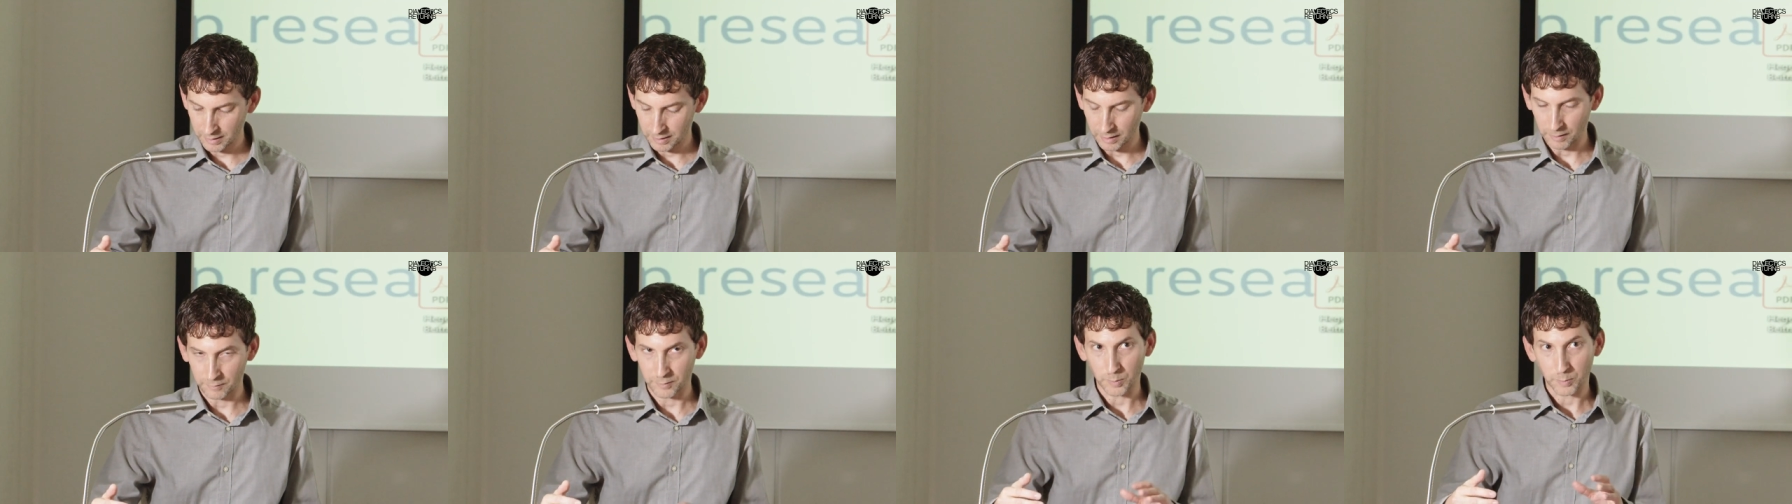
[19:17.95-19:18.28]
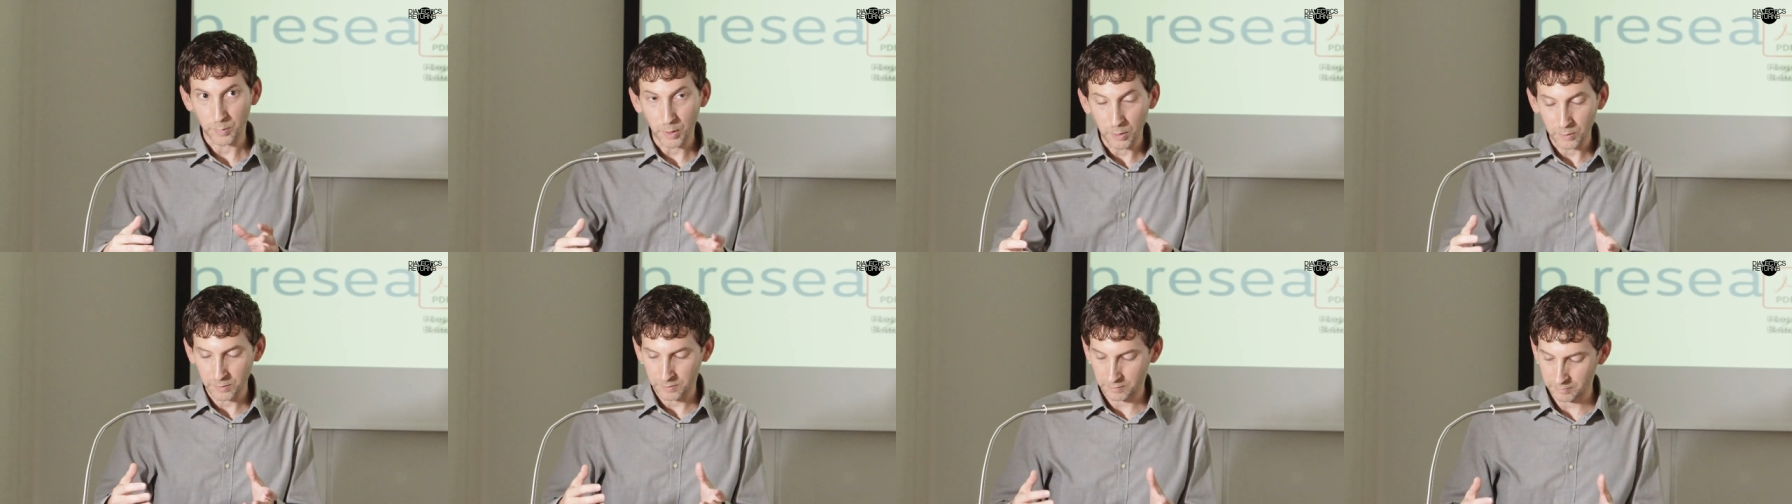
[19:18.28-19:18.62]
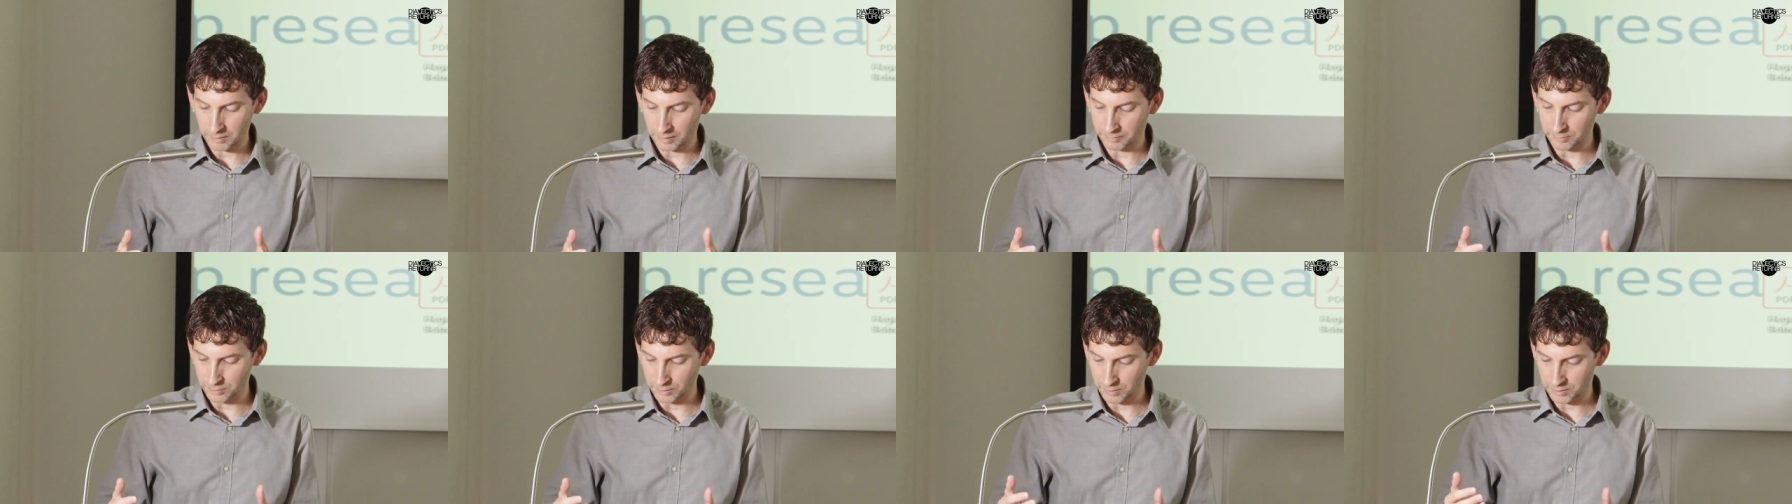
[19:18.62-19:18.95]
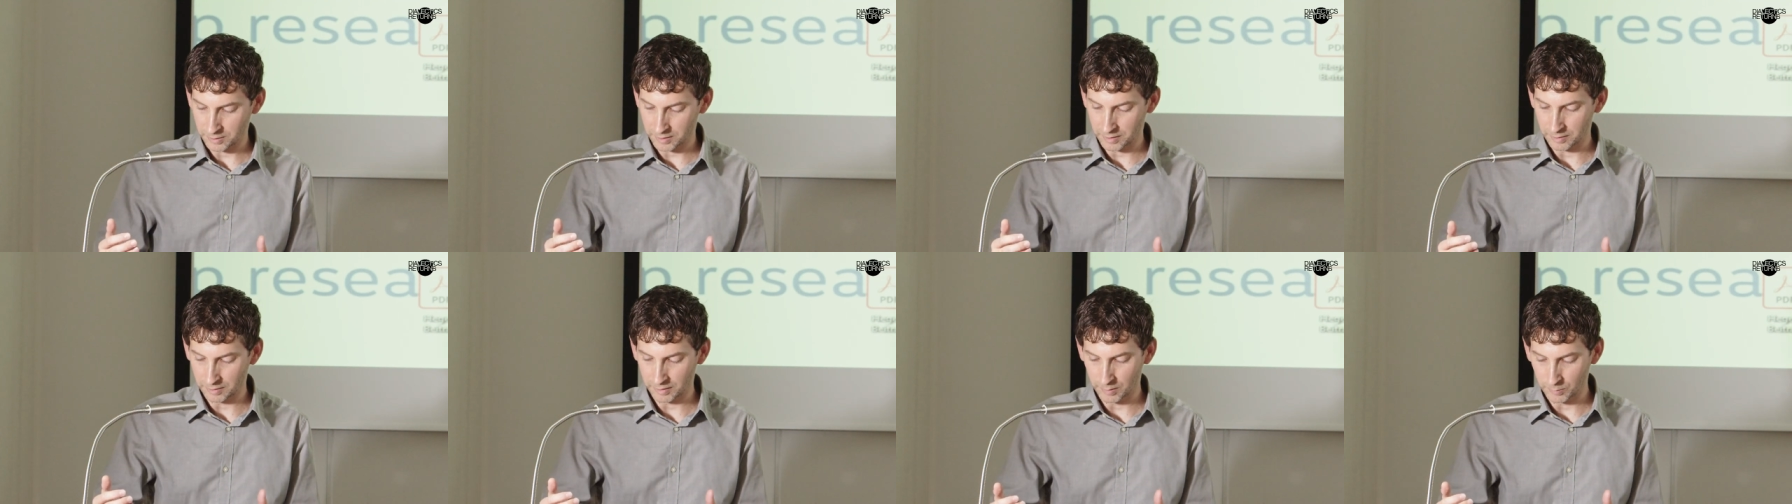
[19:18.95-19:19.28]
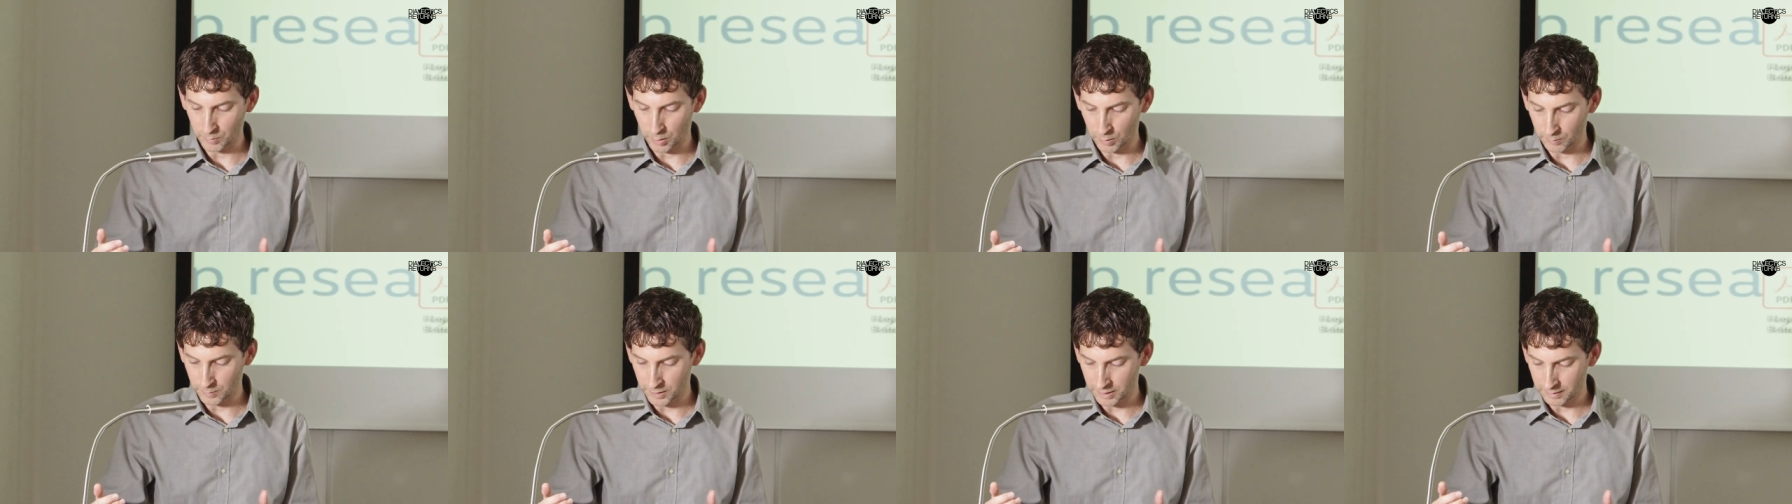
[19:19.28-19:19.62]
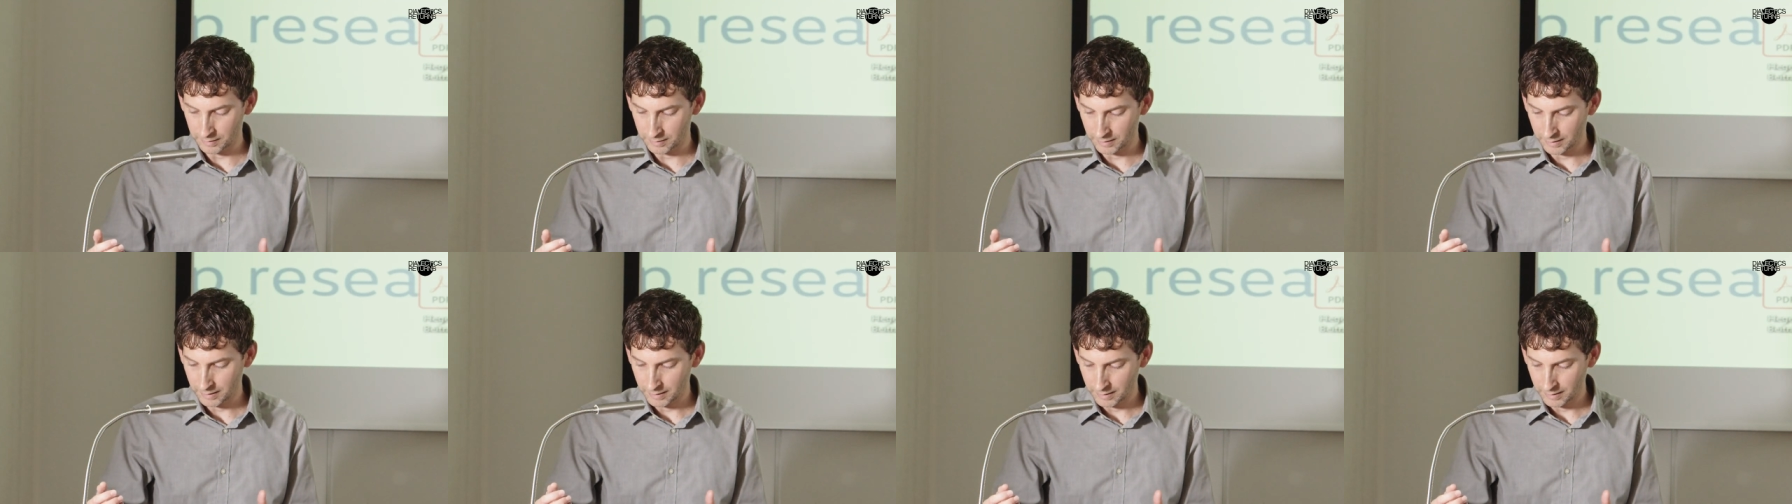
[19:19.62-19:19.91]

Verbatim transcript: of the post-revolutionary moment